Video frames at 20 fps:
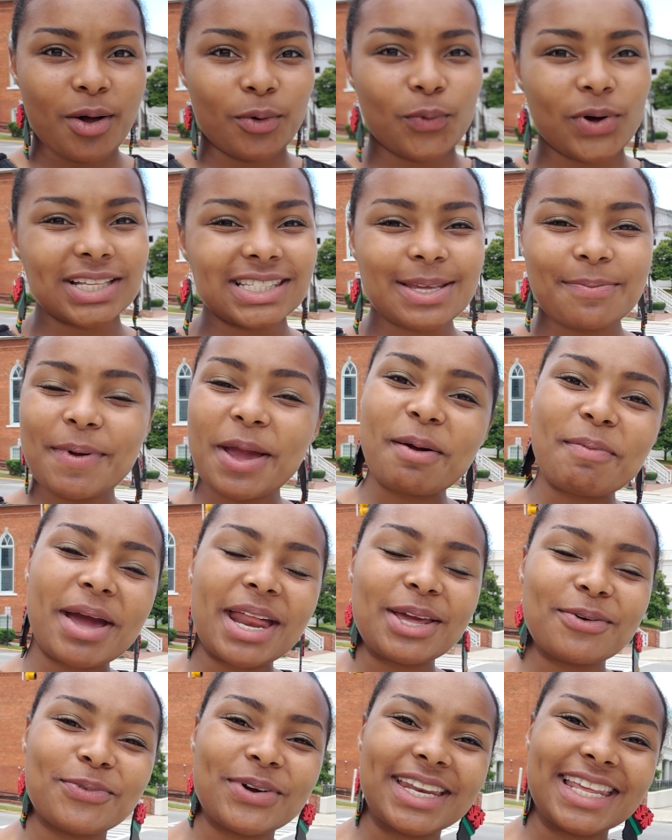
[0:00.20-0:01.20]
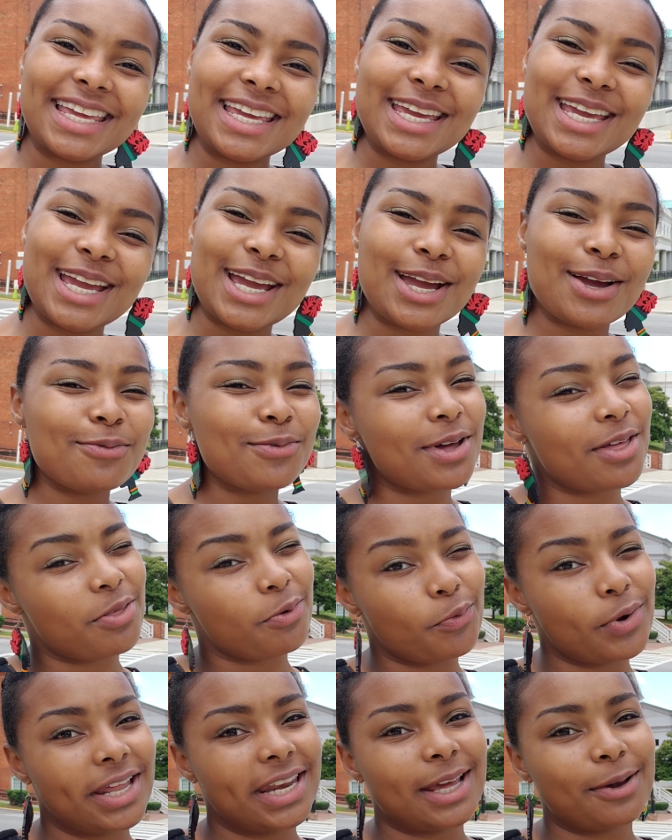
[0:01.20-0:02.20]
What's up, everybody? Wini here with
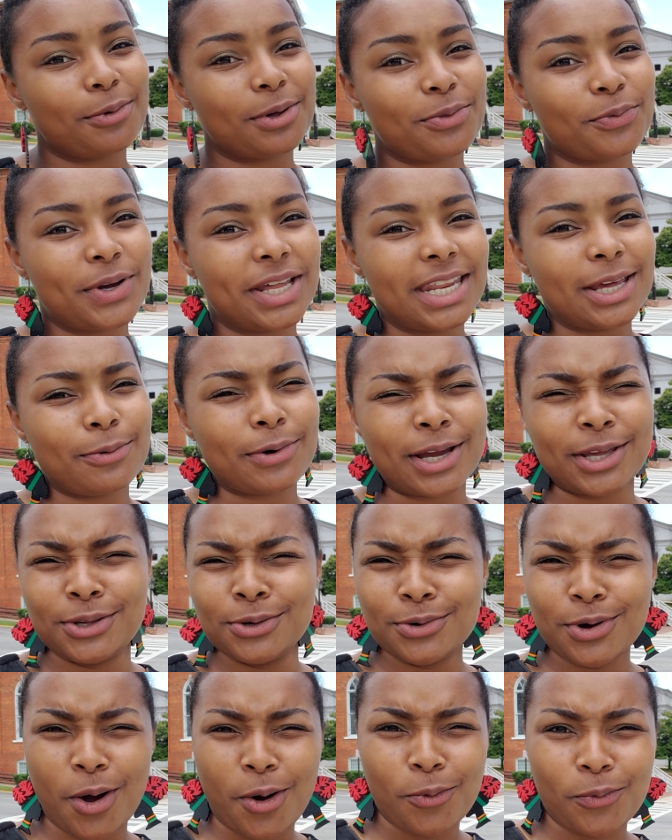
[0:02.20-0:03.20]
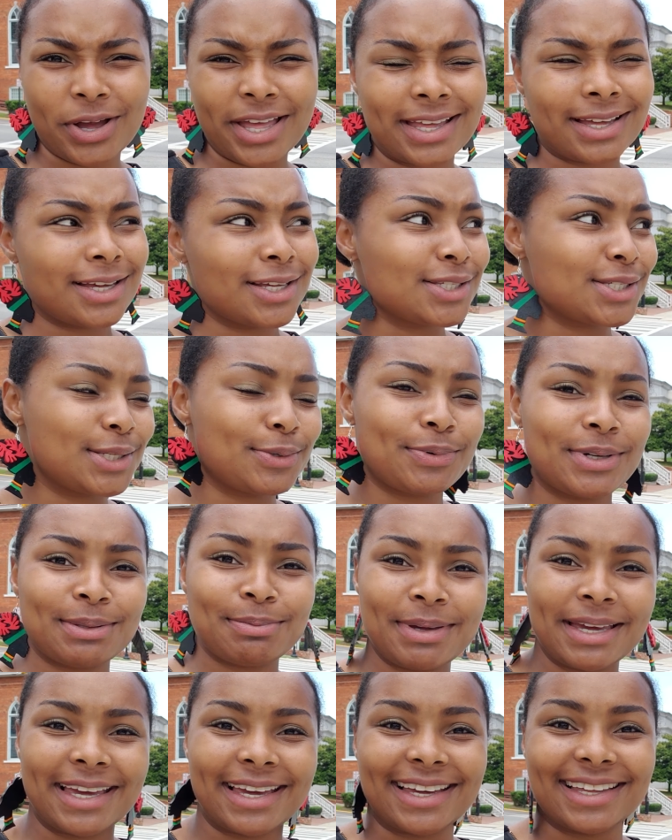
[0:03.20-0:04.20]
Winning with Wini, where you gonna win because you with
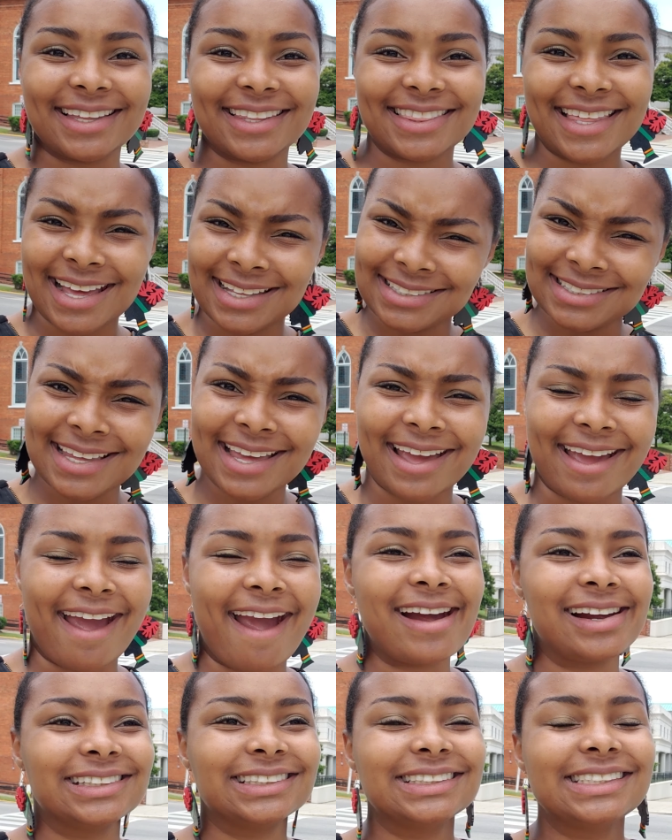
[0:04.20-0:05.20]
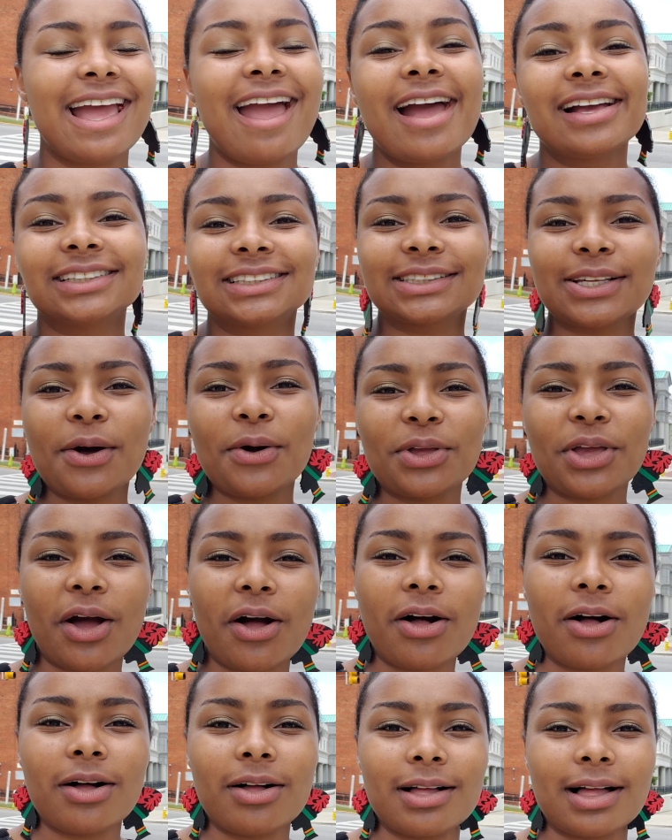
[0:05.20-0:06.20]
me. That's it. So,
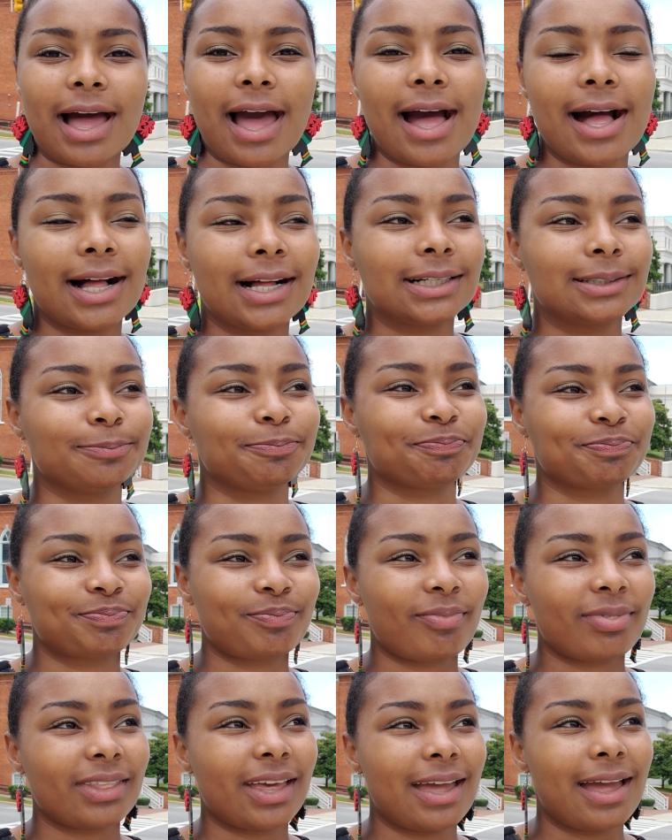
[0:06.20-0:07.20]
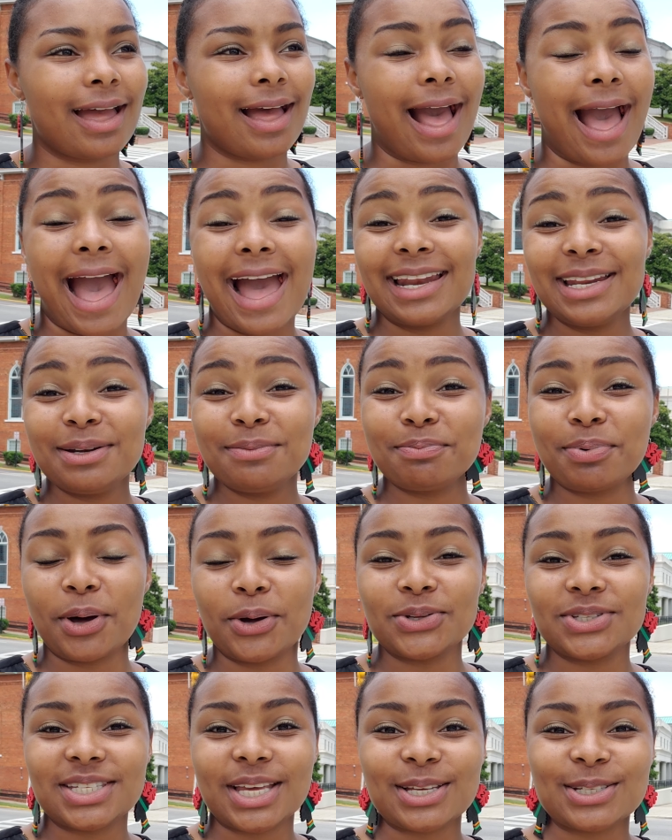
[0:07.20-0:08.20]
y'all, um, I didn't
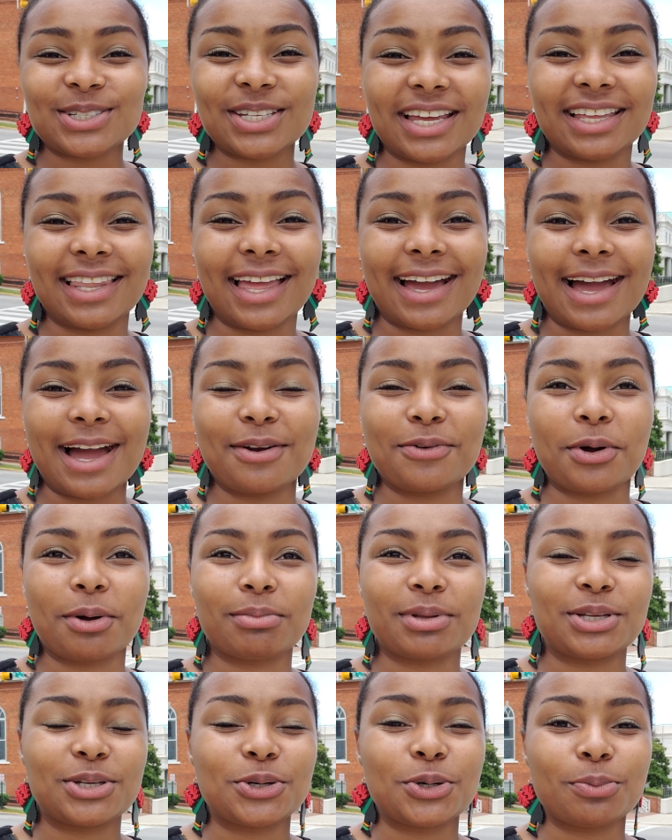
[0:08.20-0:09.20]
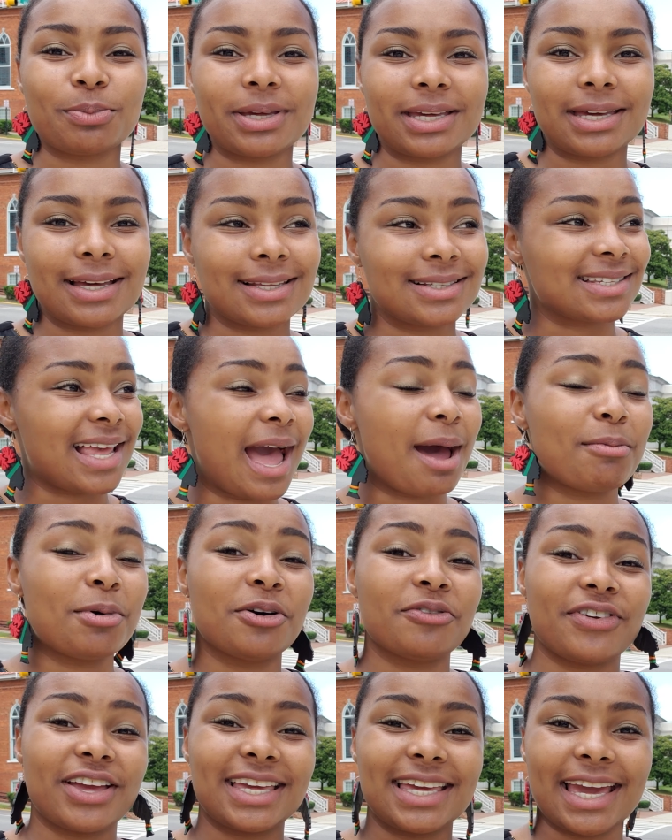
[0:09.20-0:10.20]
post yesterday like I normally do because I'm
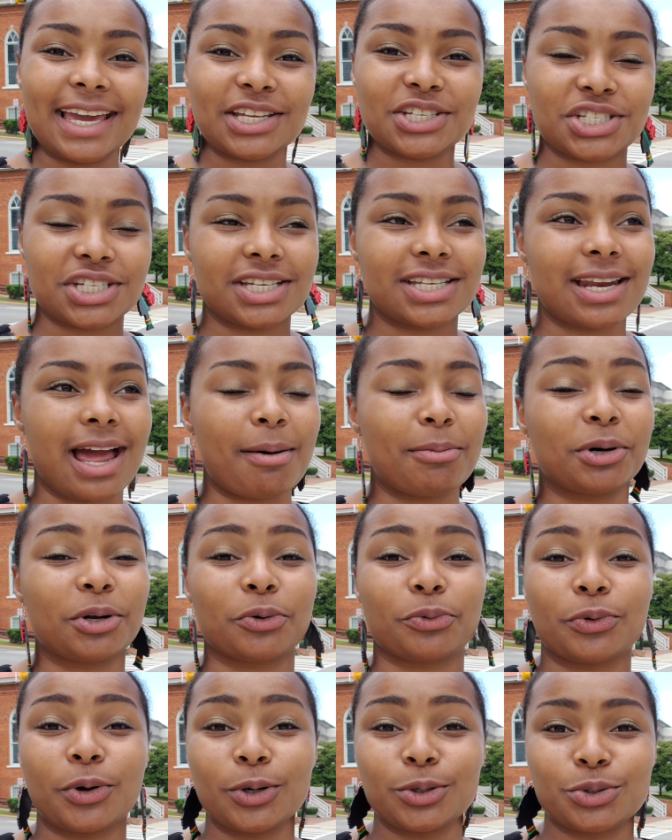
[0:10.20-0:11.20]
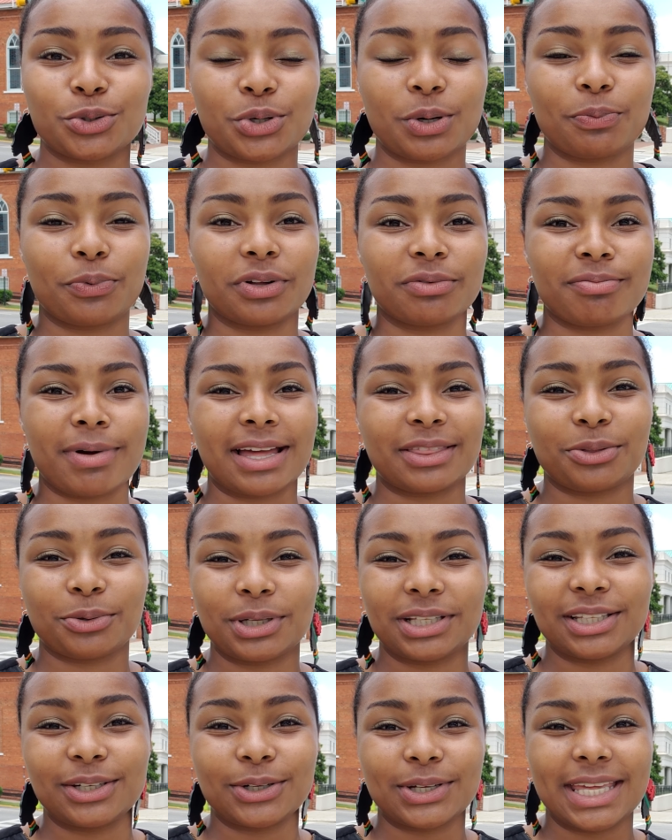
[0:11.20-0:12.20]
on vacation. I'm on a road trip with my
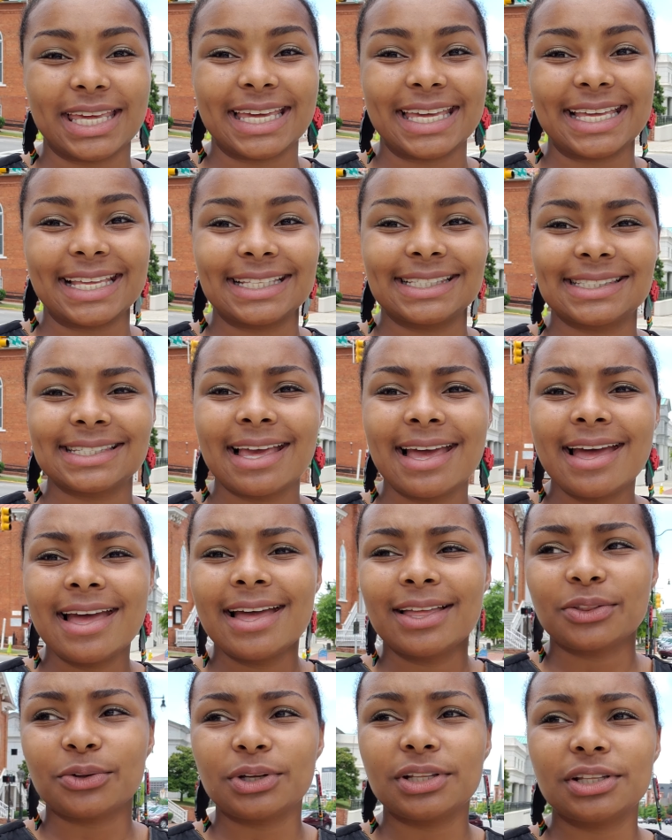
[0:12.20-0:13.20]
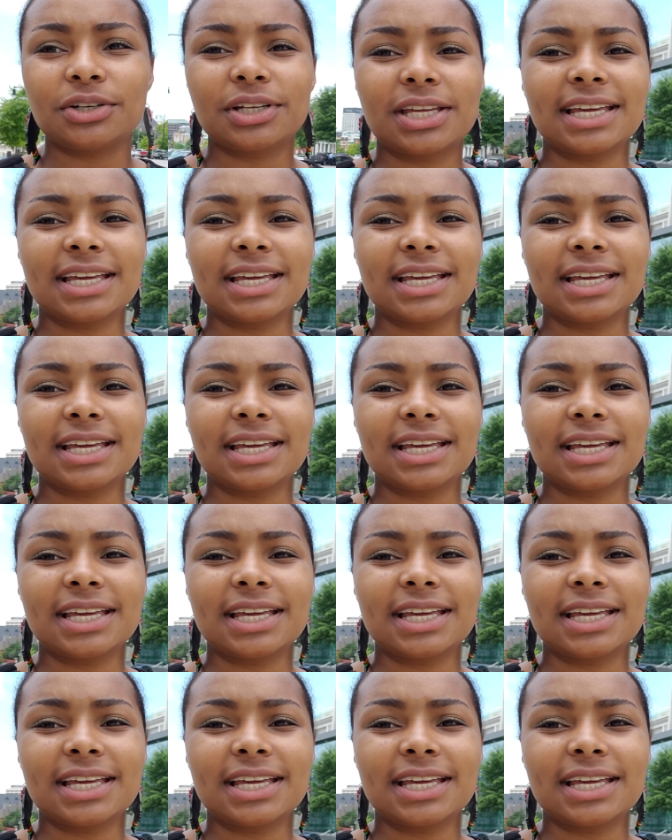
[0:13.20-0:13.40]
three little kids. Three little